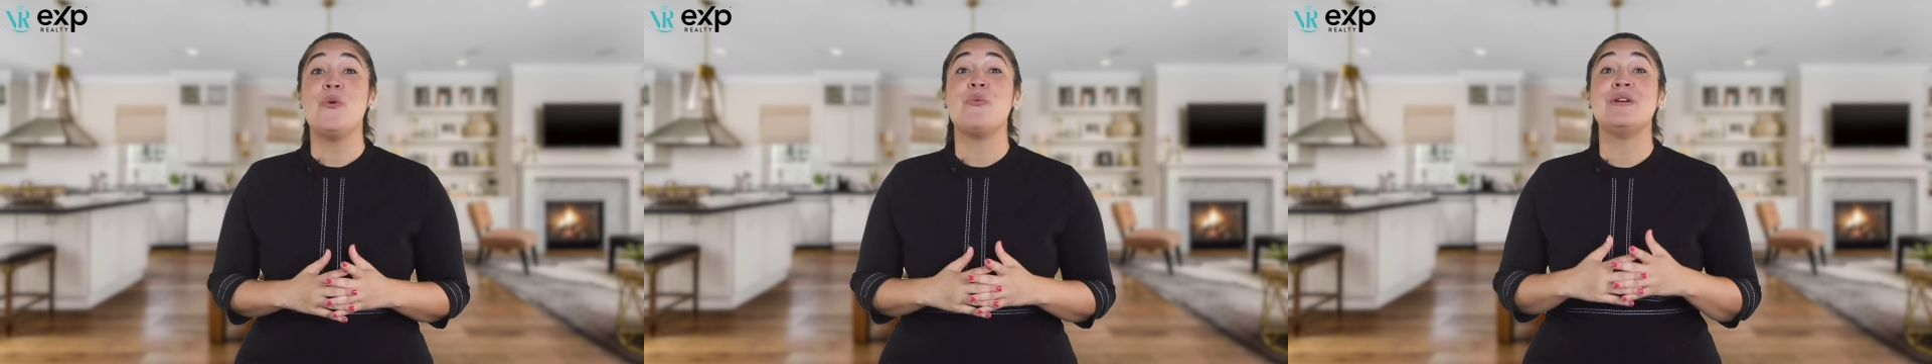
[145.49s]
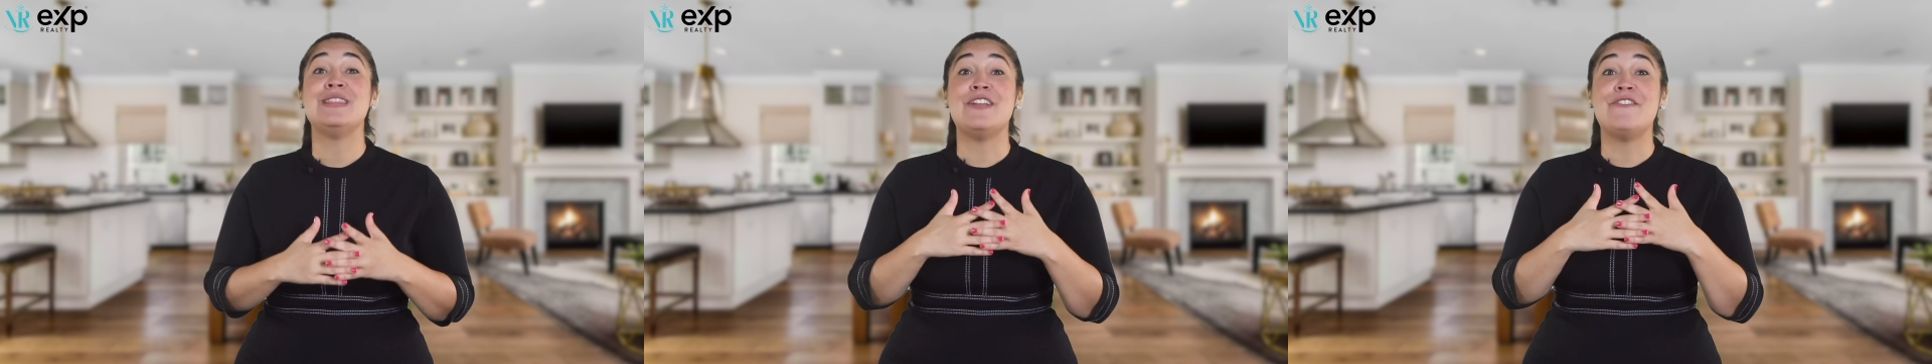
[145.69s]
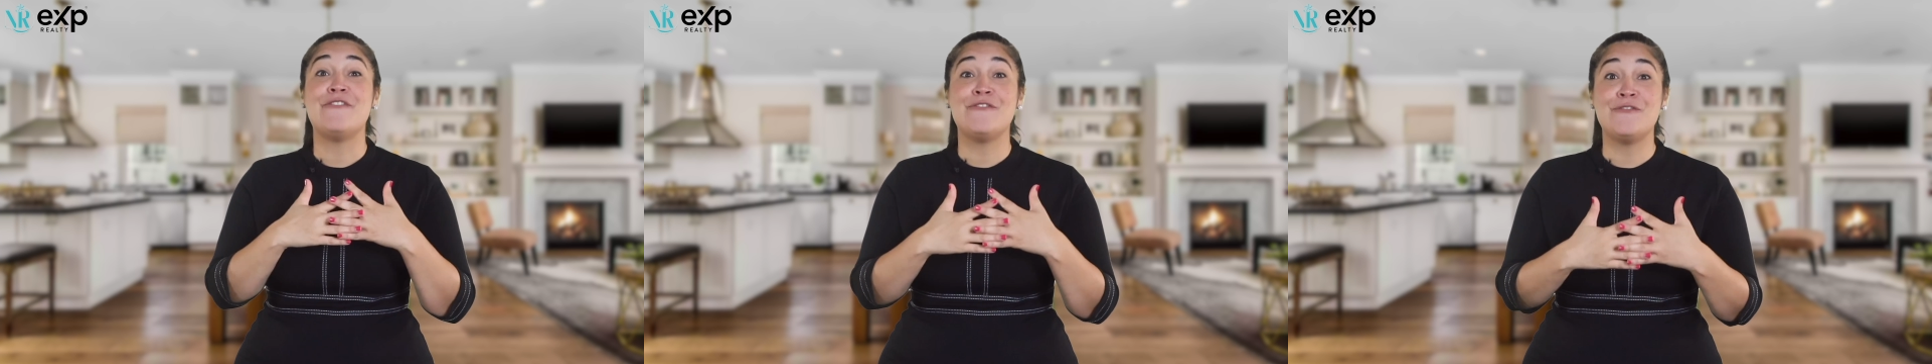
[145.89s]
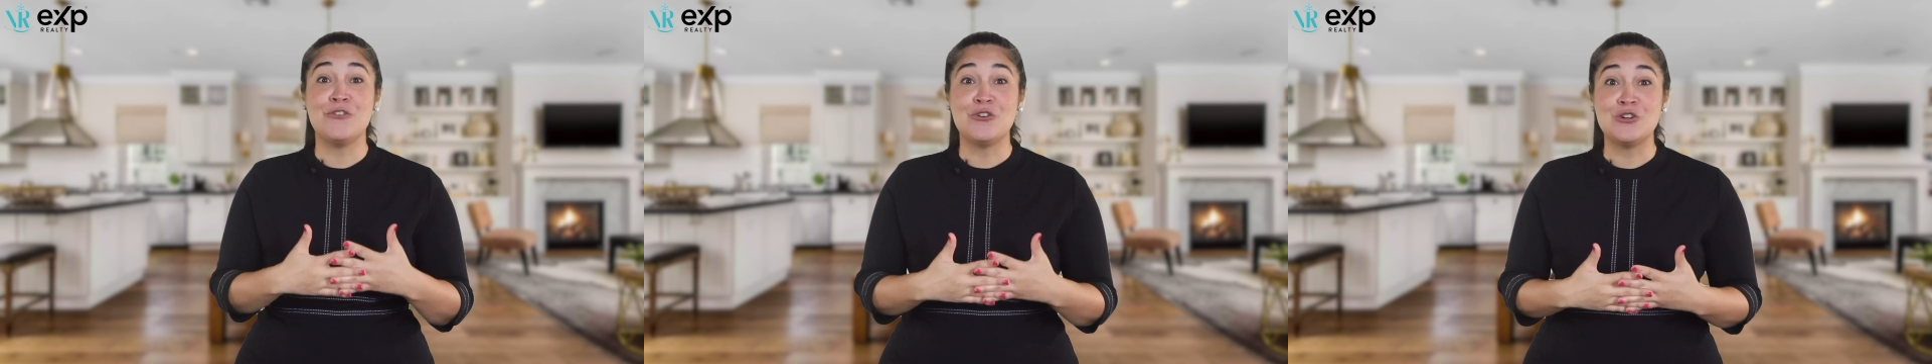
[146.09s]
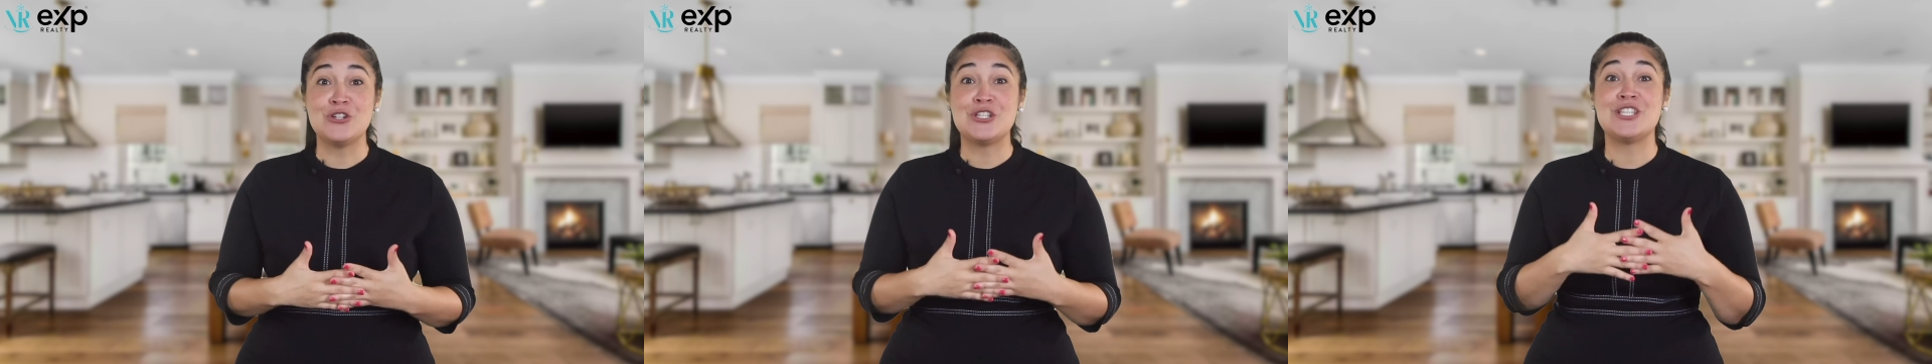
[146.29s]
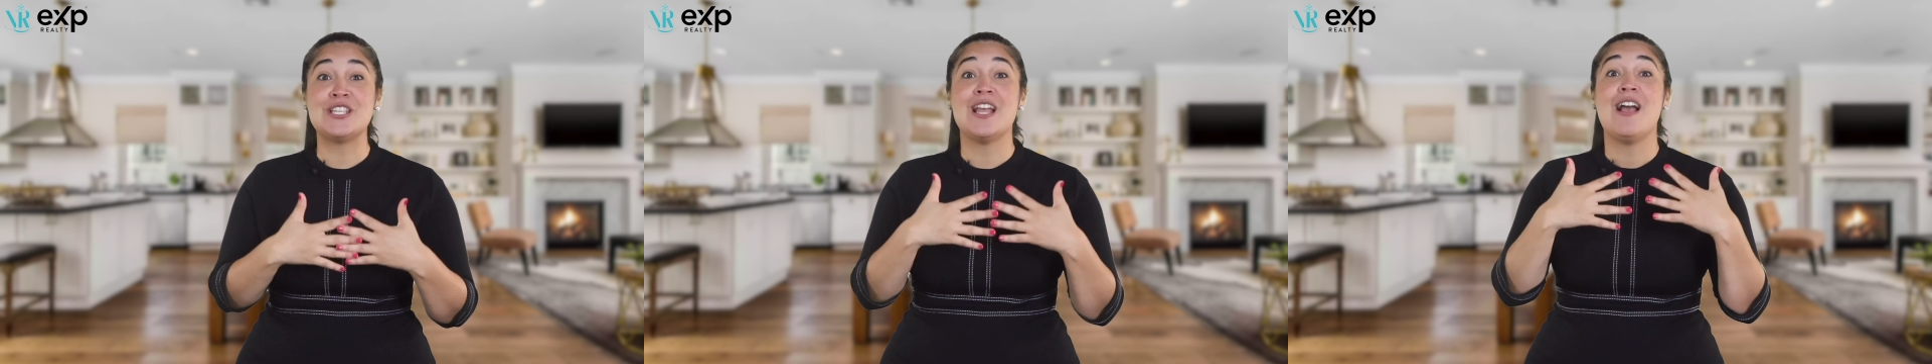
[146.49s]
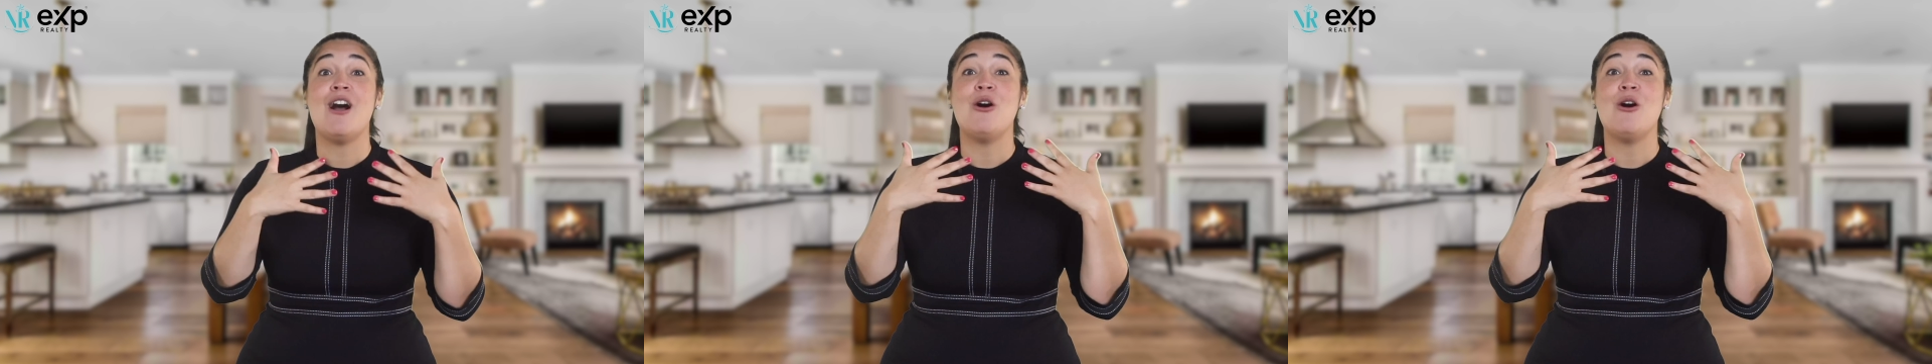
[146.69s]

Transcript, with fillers: when they first